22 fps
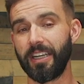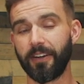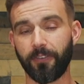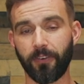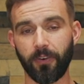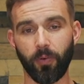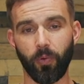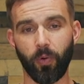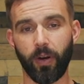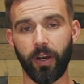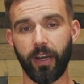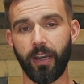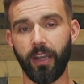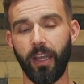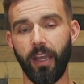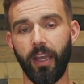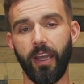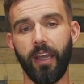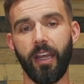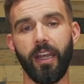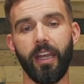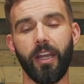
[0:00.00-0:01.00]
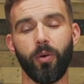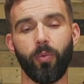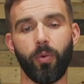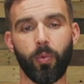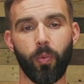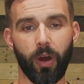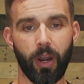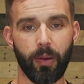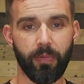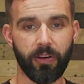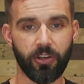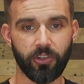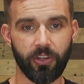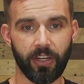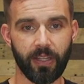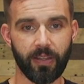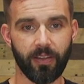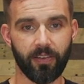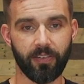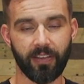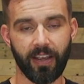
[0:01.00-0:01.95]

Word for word: different one. We want to make sure you get the